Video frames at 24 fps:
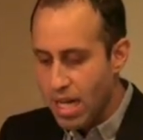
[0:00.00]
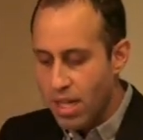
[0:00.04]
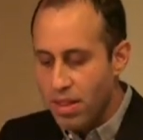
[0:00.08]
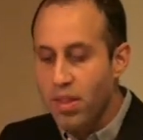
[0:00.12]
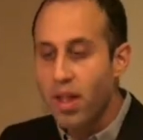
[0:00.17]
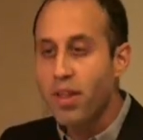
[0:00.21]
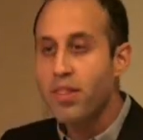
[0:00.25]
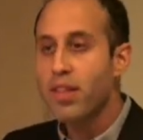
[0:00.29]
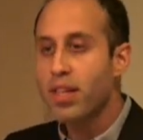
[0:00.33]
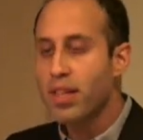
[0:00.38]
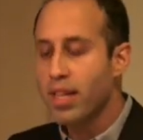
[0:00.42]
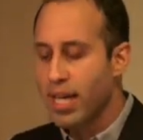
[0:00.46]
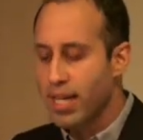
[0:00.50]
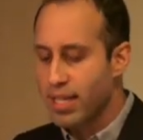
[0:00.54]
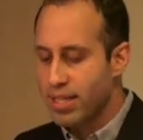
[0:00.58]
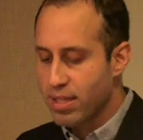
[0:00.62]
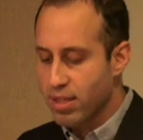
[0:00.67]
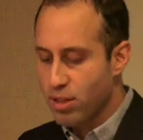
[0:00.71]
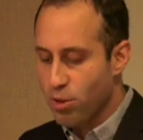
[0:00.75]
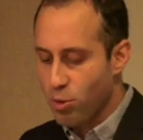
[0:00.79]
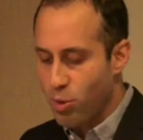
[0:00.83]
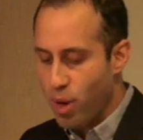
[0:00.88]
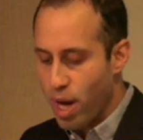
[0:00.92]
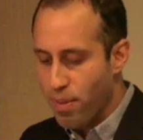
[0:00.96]

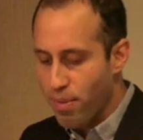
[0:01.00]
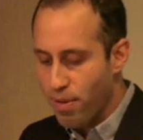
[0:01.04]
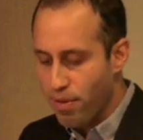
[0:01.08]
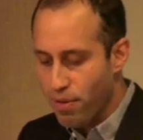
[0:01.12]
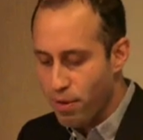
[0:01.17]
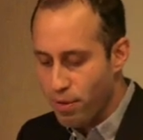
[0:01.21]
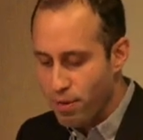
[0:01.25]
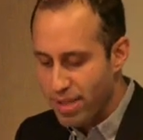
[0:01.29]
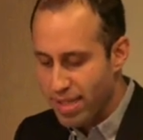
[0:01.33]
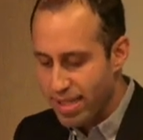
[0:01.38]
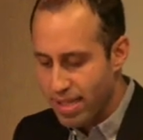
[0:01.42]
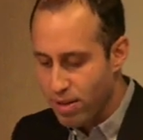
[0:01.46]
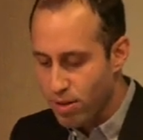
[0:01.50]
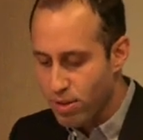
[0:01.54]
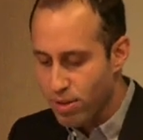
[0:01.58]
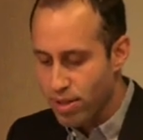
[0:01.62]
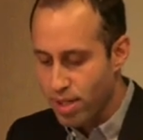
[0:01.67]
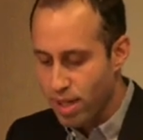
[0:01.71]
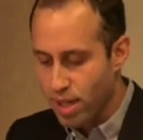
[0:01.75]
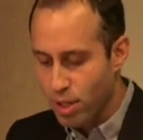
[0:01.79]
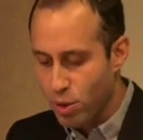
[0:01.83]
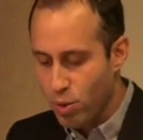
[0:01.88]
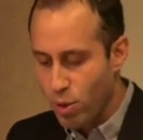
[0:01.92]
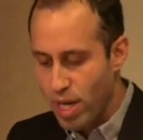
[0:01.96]
Nonetheless, Gramophone still
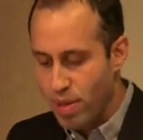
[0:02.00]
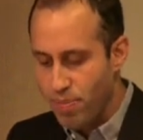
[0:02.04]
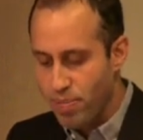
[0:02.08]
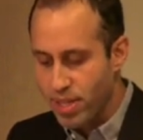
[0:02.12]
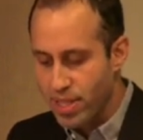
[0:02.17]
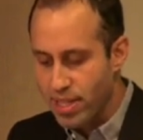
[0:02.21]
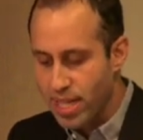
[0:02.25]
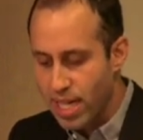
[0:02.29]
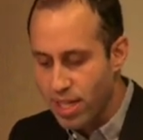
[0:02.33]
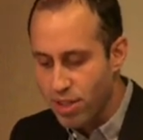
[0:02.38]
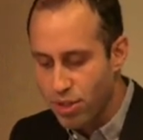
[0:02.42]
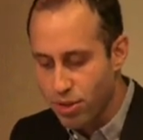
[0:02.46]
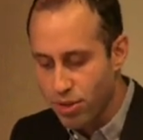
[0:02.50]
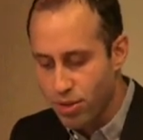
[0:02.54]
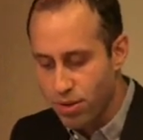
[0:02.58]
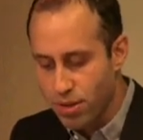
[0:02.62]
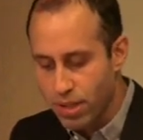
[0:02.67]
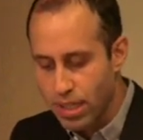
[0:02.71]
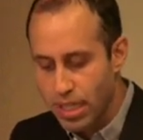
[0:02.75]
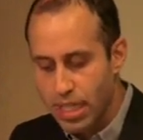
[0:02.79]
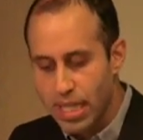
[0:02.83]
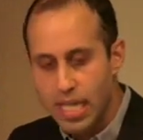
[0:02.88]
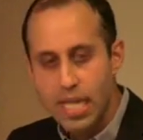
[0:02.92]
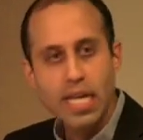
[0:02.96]
saw great potential.
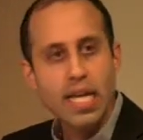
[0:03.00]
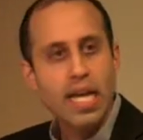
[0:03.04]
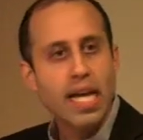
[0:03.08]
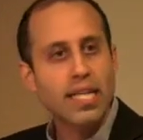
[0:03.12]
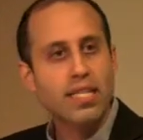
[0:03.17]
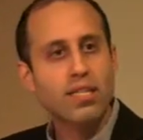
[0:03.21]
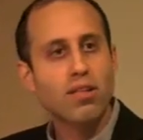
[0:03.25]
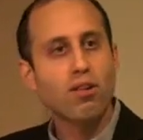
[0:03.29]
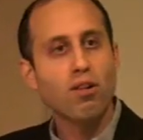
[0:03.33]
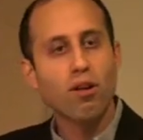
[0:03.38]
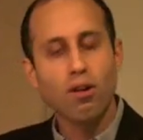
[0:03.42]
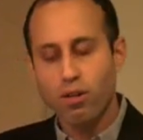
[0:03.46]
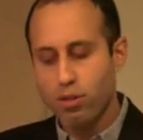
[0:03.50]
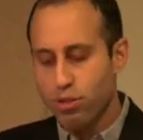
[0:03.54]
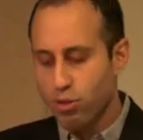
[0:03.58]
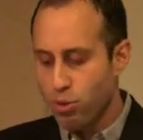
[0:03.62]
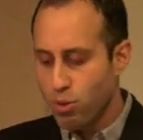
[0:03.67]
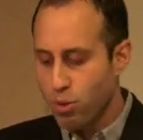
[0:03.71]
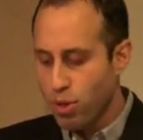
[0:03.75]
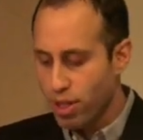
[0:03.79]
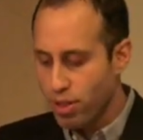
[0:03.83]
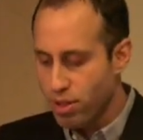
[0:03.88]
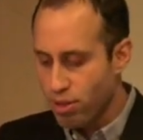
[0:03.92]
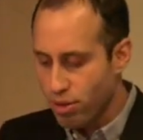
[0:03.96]
As Clark
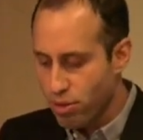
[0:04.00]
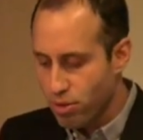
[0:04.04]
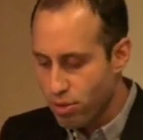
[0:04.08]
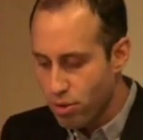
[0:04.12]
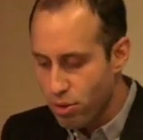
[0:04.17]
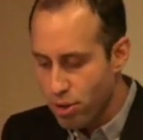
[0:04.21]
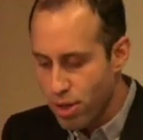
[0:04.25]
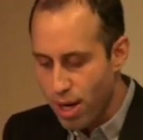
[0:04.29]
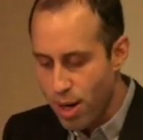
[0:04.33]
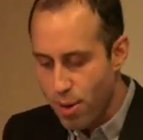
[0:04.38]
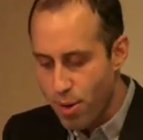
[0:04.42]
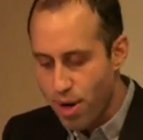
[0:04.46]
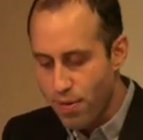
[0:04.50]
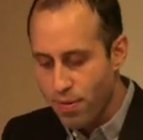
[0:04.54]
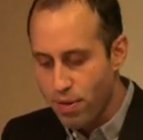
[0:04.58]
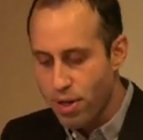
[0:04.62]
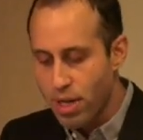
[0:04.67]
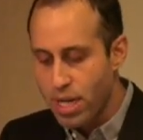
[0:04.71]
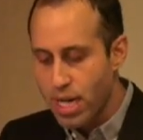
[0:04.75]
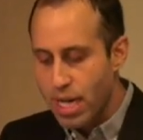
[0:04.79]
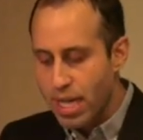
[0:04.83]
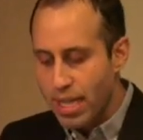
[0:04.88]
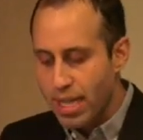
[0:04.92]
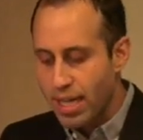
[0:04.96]
soon understood,
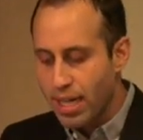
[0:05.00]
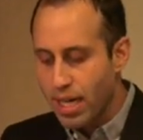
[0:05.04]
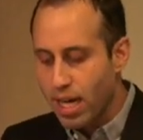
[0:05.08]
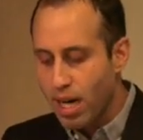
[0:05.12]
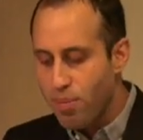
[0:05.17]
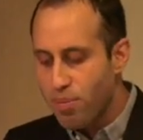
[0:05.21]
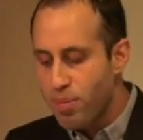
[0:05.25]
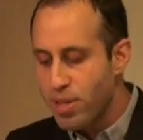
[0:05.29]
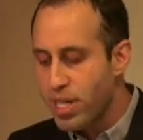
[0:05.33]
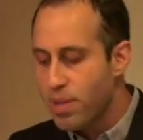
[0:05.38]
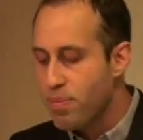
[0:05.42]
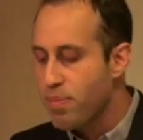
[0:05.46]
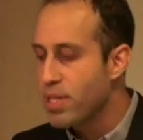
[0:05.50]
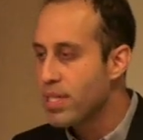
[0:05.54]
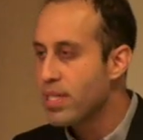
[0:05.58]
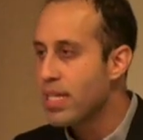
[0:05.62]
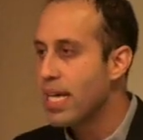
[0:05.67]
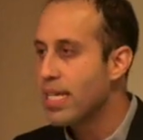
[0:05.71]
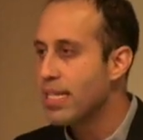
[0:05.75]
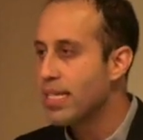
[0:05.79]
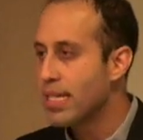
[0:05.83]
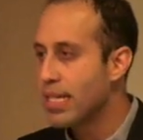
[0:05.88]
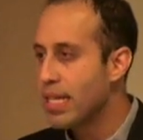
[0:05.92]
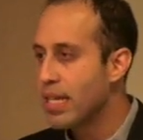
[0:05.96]
however, the company
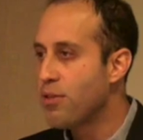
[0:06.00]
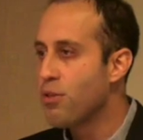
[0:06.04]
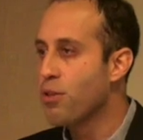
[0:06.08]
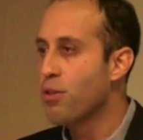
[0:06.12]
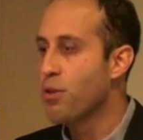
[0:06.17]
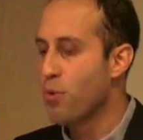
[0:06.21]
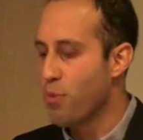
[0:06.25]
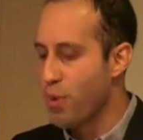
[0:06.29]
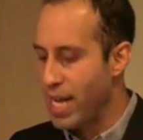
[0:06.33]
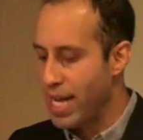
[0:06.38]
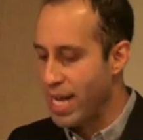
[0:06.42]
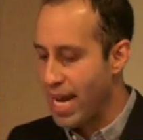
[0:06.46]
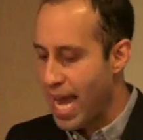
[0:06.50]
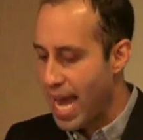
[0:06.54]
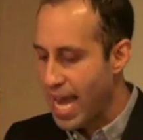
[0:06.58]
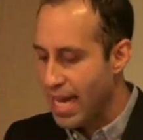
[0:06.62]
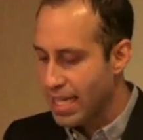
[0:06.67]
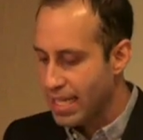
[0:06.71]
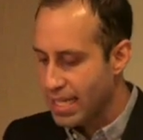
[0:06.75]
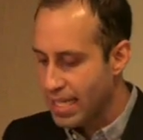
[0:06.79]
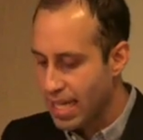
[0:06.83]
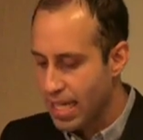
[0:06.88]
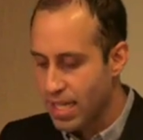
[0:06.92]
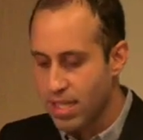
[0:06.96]
possessed neither the right
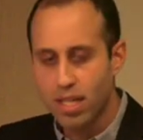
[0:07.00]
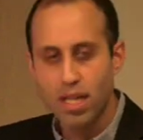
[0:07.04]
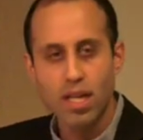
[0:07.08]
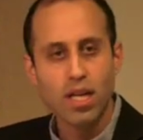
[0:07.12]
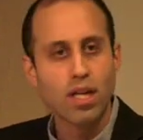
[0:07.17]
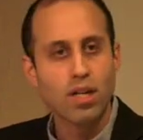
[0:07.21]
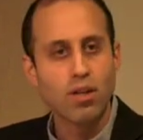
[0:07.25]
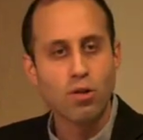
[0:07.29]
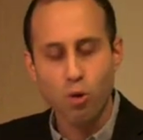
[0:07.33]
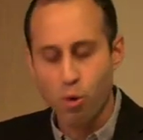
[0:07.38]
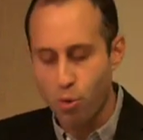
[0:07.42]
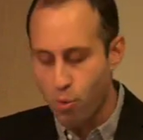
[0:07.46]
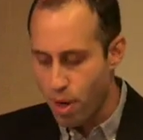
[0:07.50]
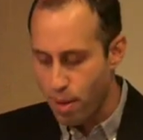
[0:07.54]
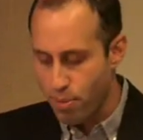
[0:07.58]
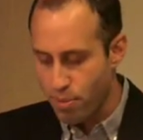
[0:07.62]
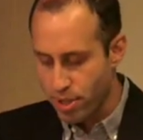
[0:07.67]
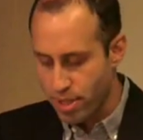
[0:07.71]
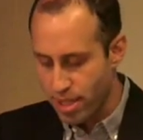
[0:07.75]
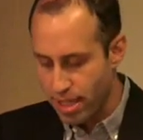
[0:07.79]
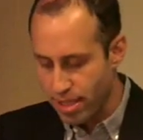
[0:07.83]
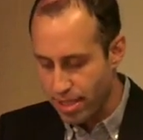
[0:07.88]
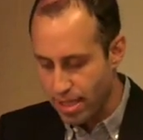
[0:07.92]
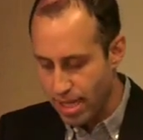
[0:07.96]
access nor
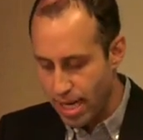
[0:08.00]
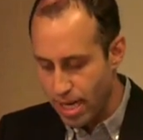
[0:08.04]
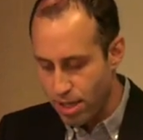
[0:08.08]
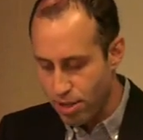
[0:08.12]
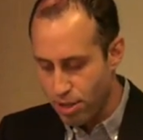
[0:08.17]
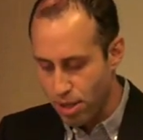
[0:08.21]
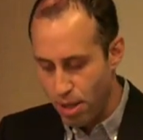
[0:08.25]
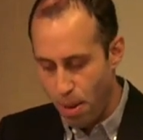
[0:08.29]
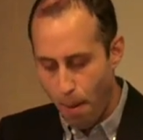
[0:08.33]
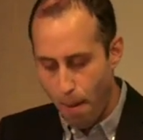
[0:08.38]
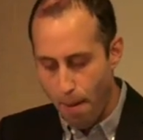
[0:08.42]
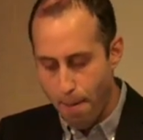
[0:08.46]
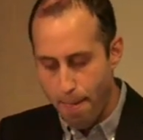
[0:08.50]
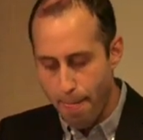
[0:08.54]
representation.